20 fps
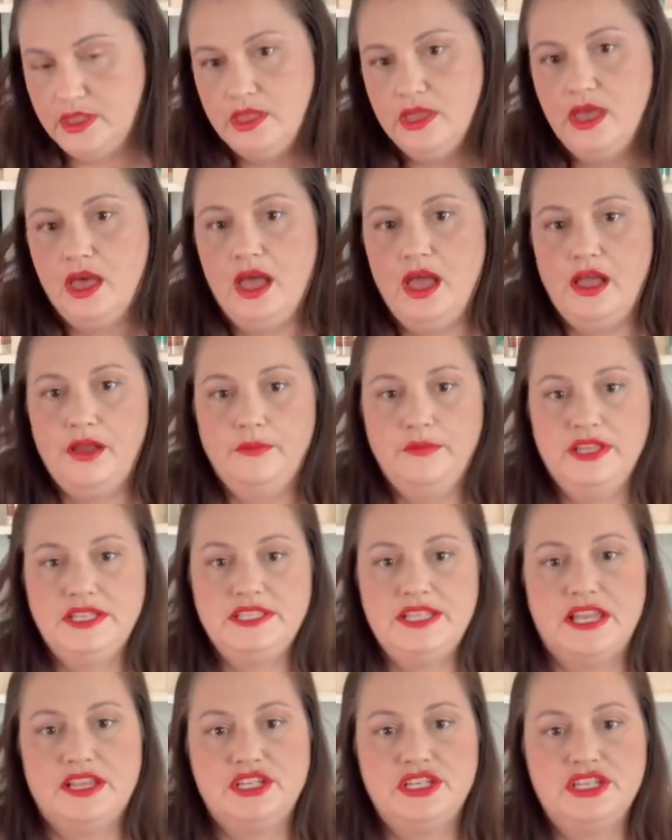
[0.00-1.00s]
Let's
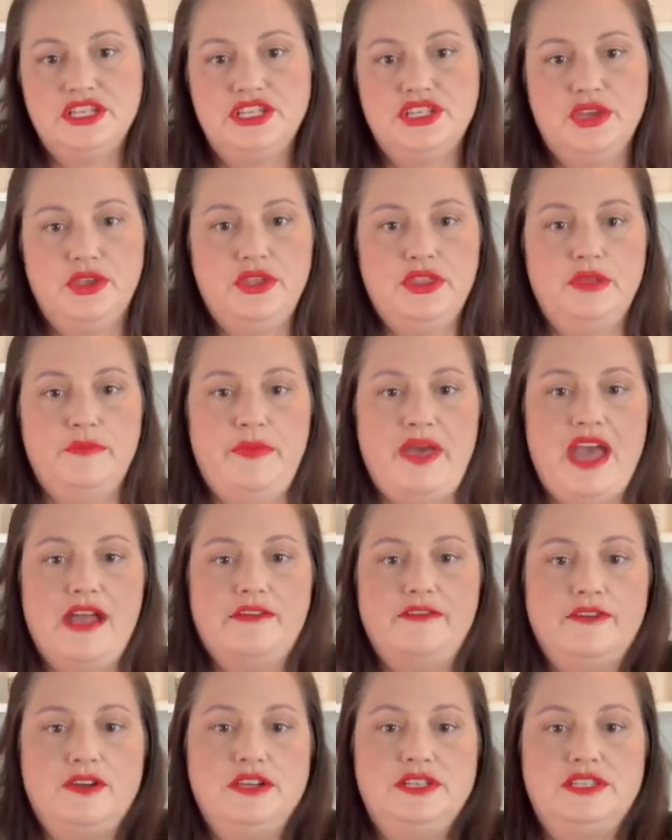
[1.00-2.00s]
actually show you the
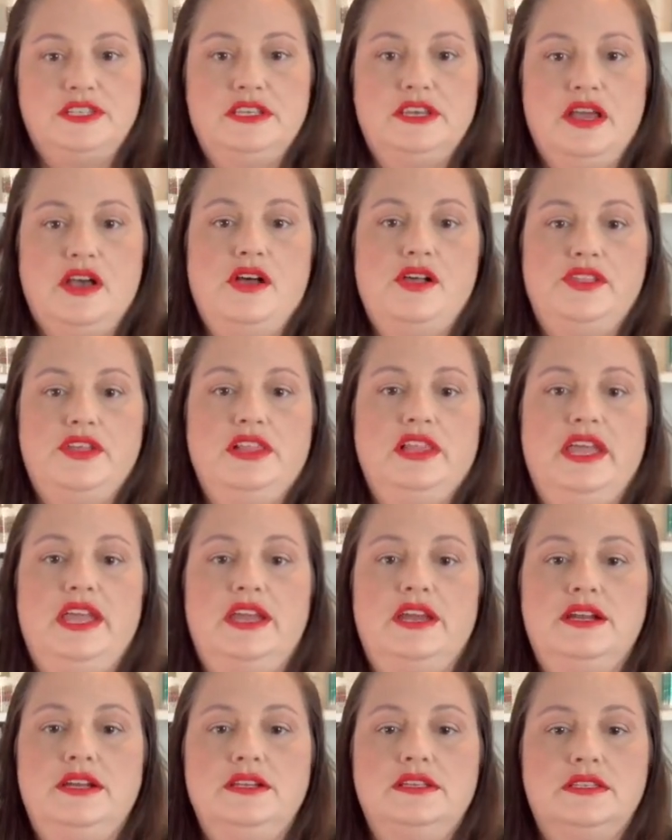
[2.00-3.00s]
back first and all the
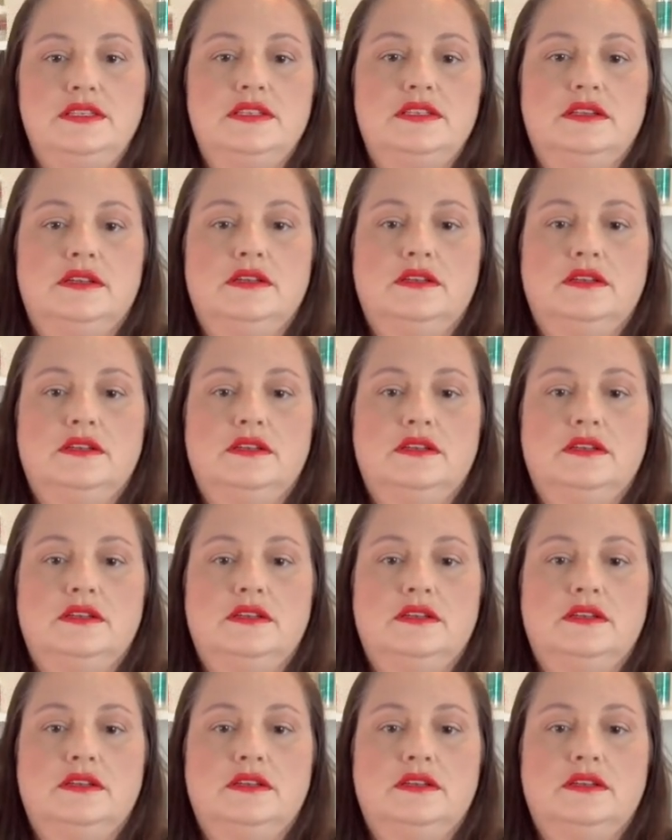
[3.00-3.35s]
layers.